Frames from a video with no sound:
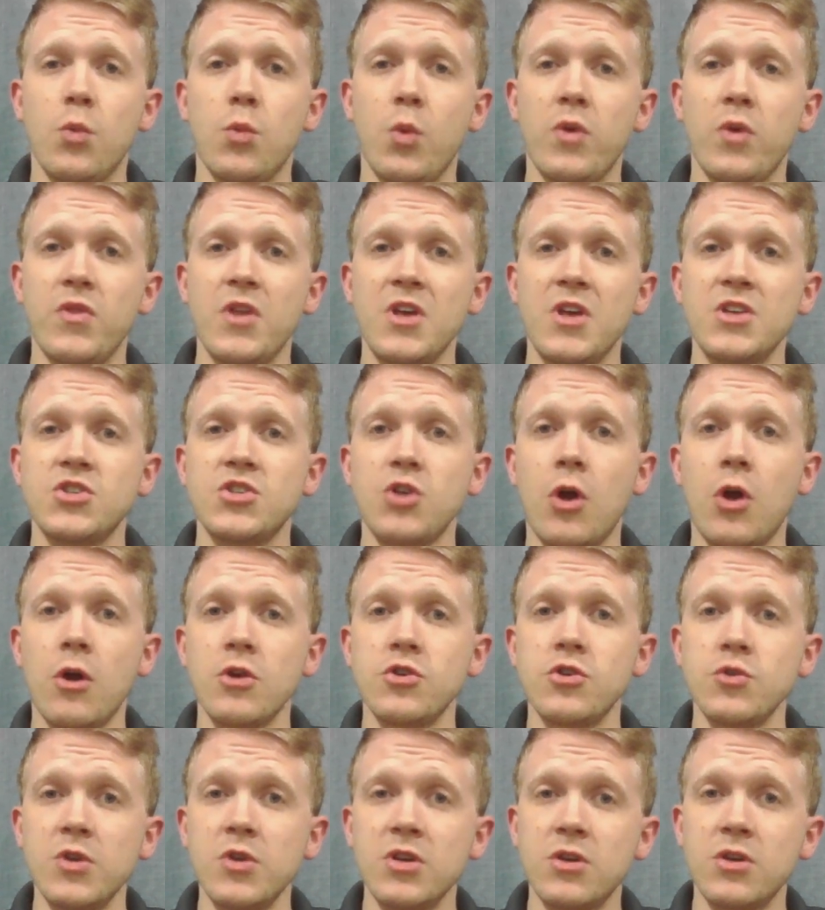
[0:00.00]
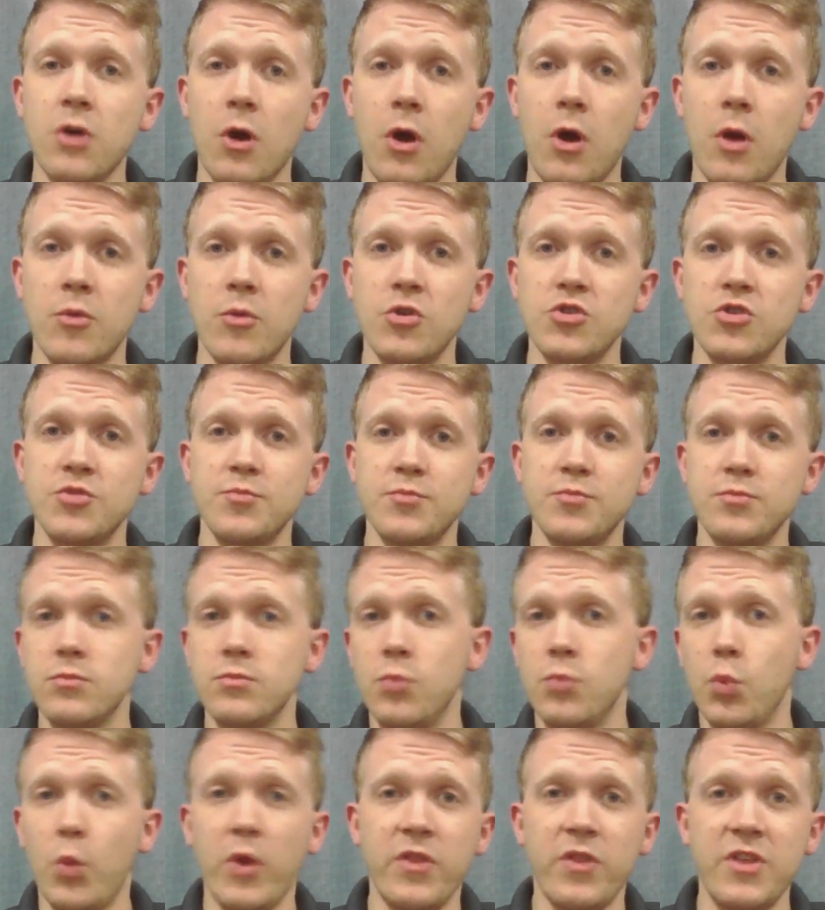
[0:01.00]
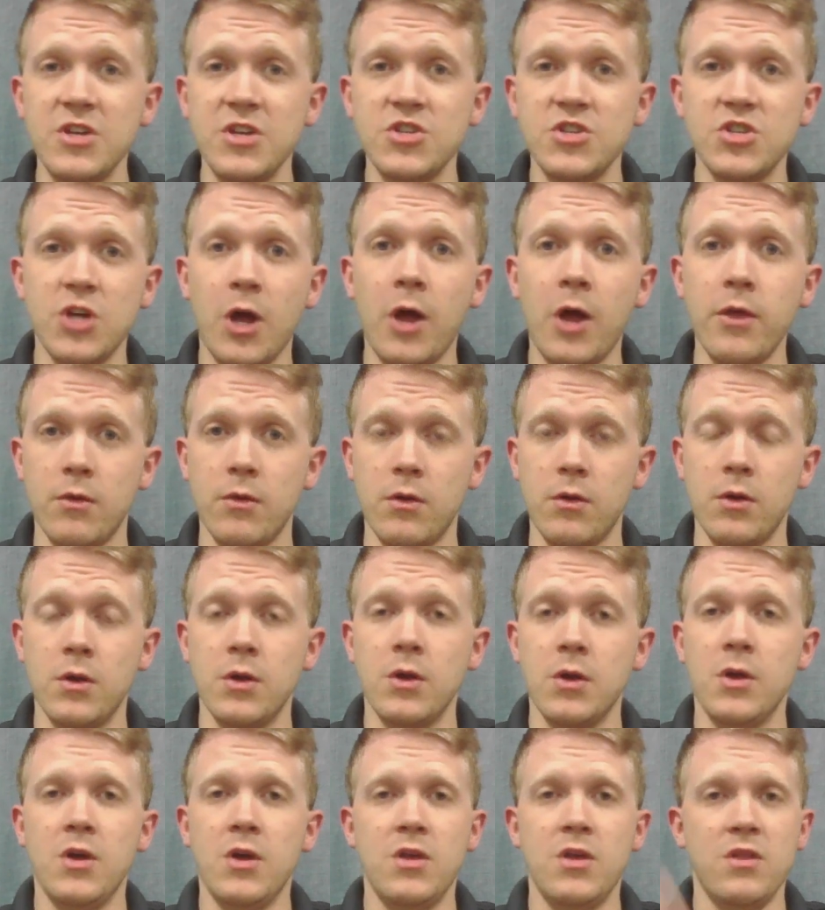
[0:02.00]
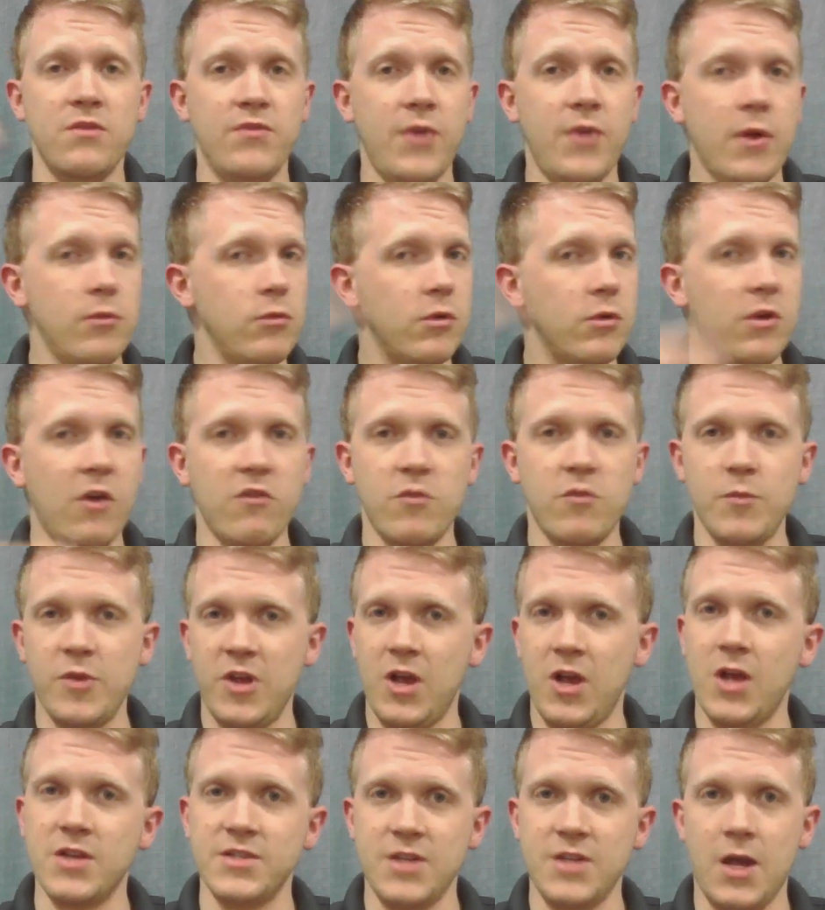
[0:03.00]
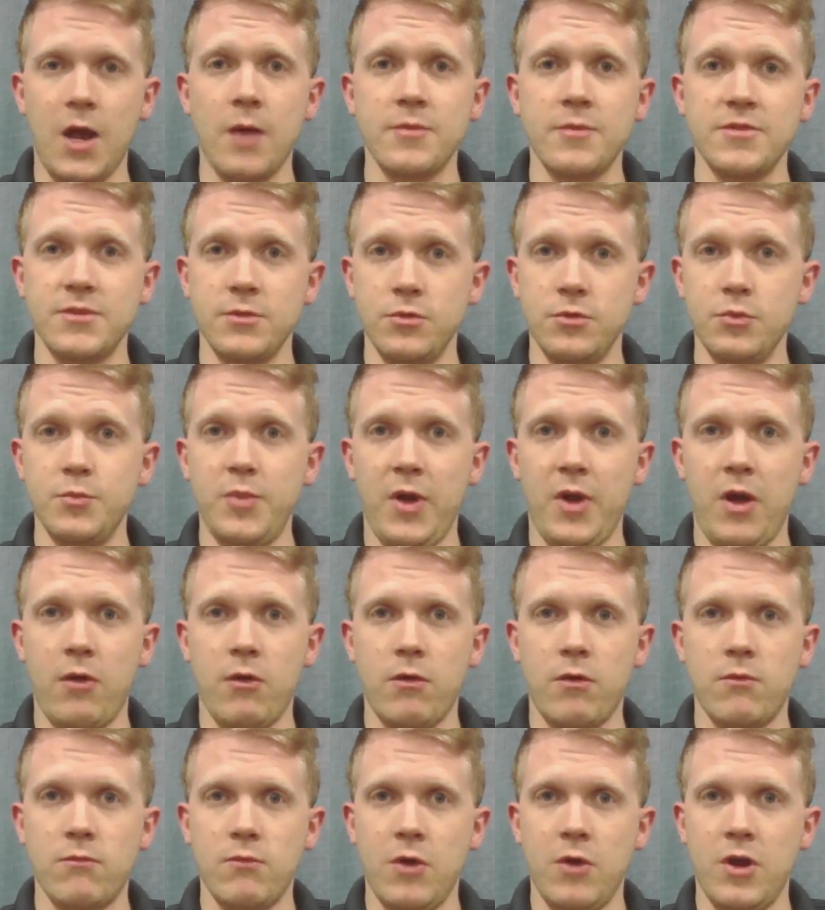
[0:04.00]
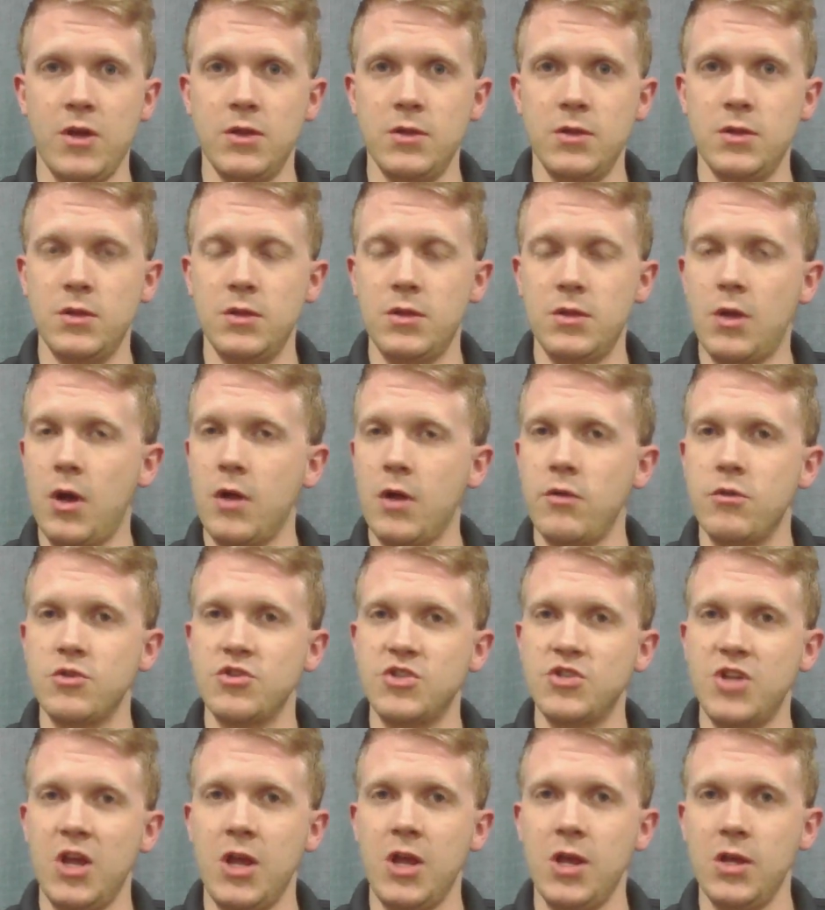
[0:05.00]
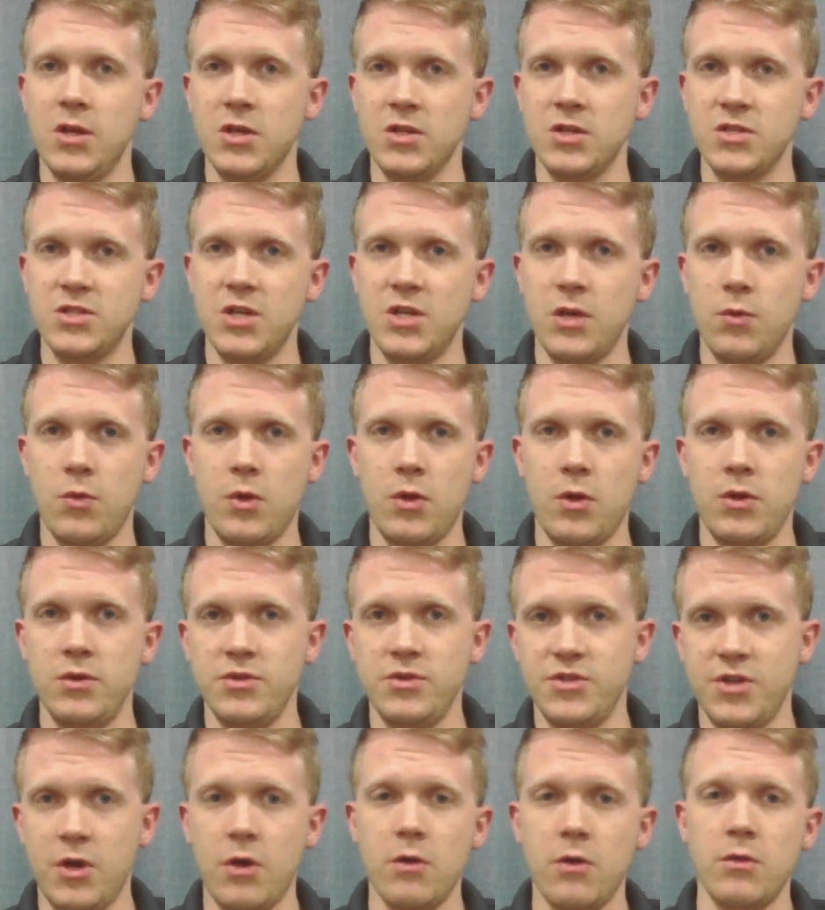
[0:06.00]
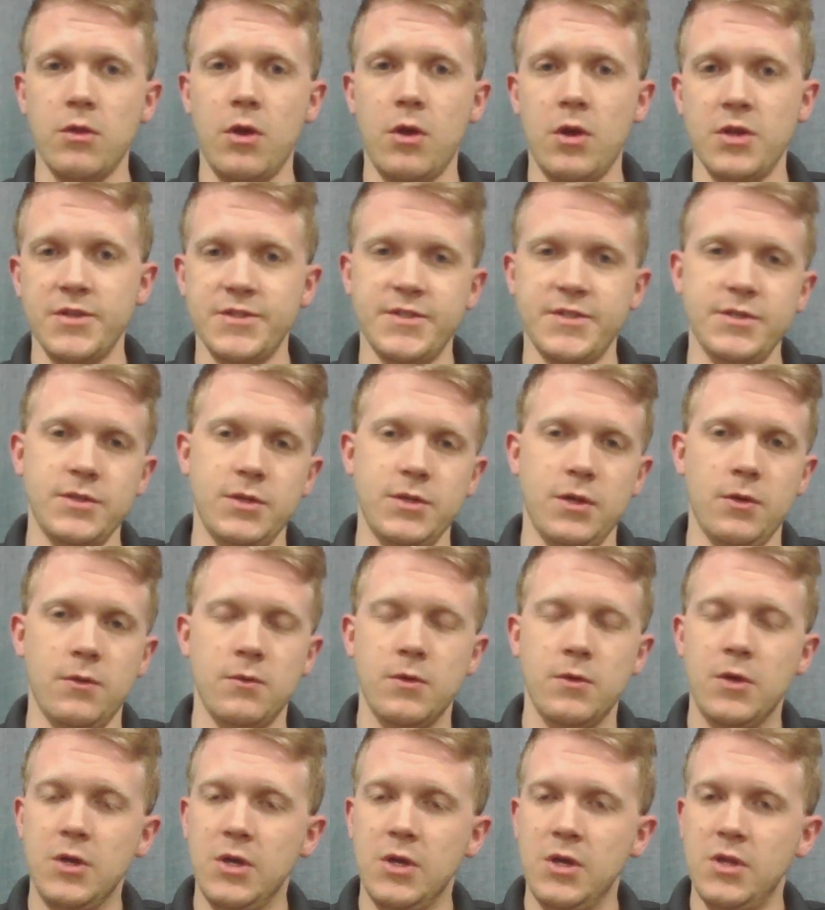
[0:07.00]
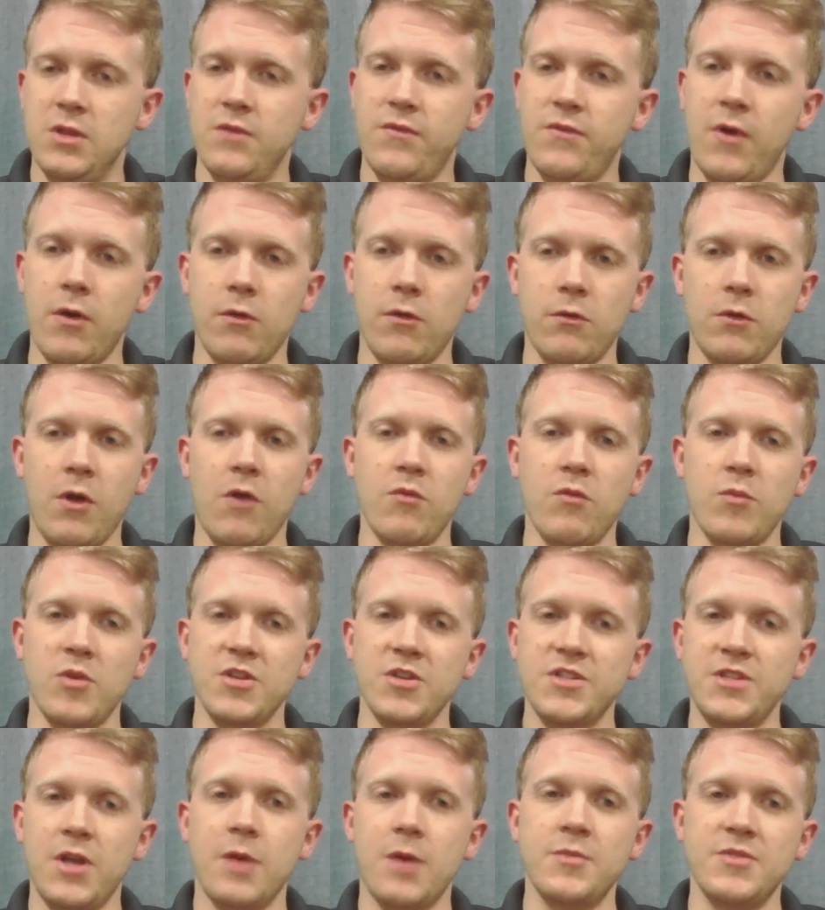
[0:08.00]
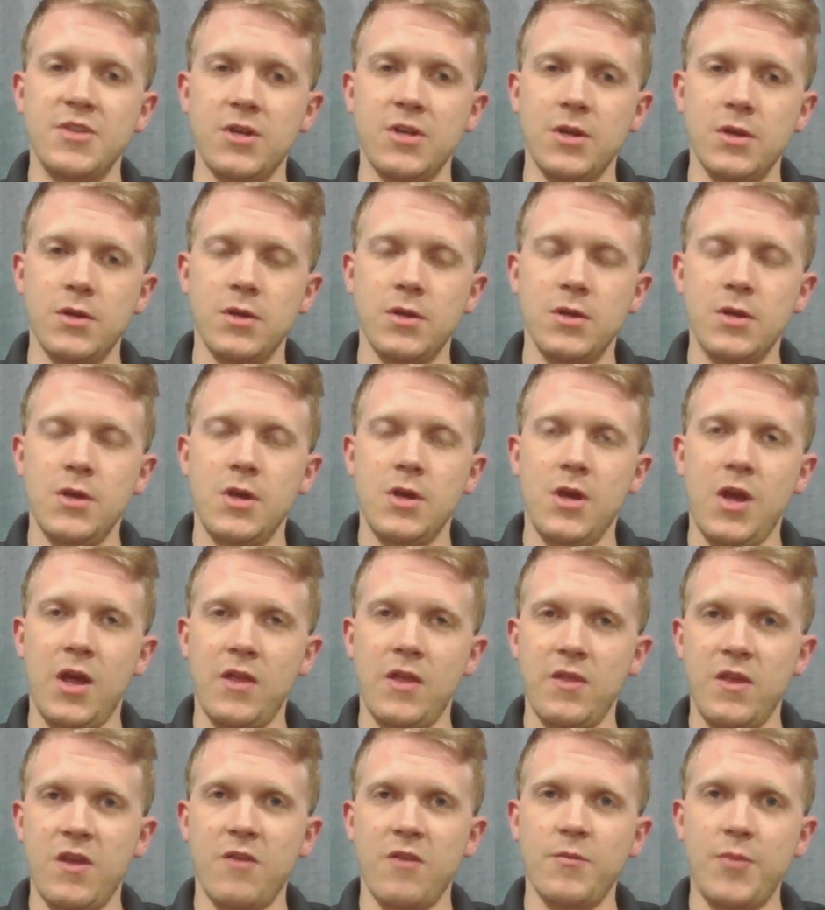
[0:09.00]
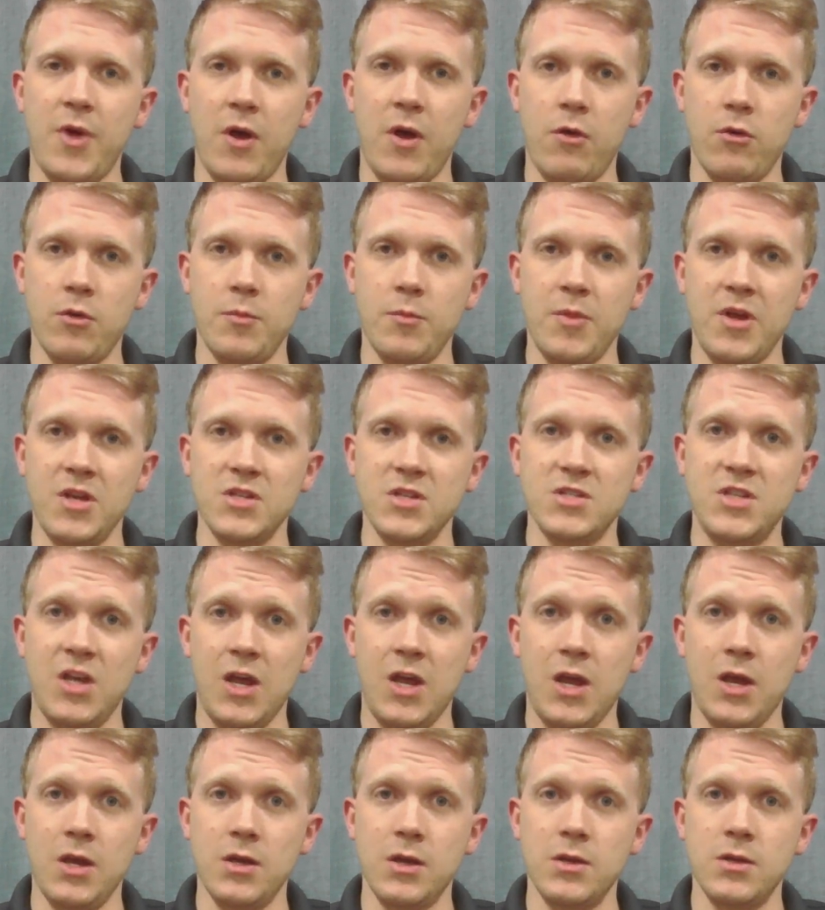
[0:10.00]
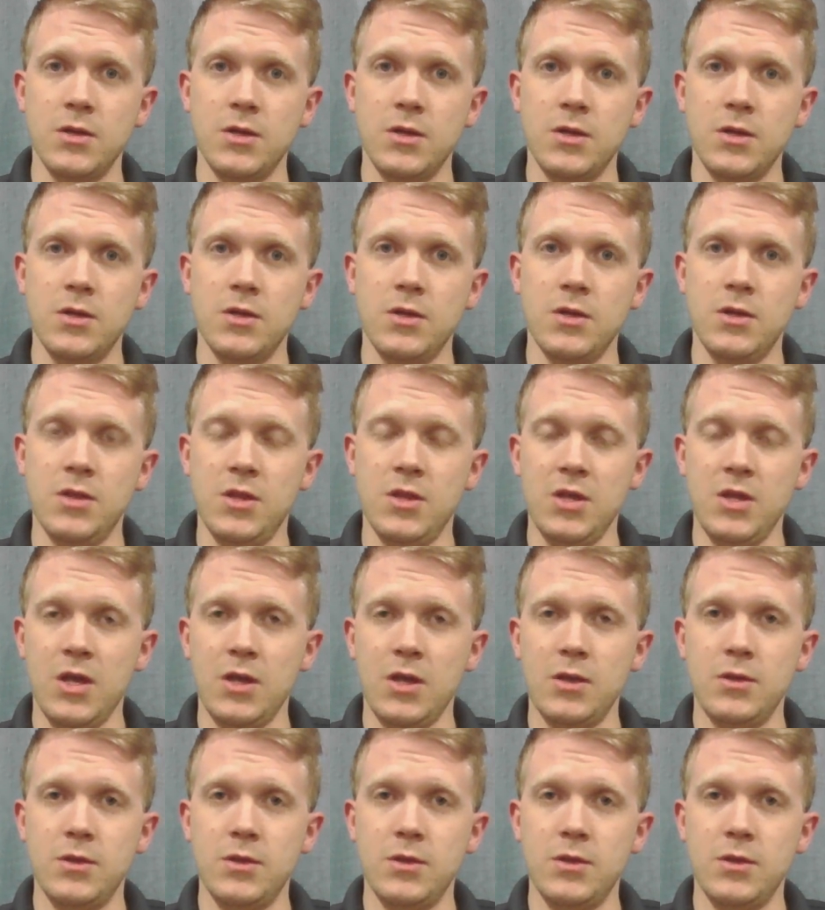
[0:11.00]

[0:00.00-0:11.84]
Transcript: When they start doing commerce with each other, federal government has absolute power, right? Neither state can say, well, it's our laws, The federal government steps in and they have power to maintain the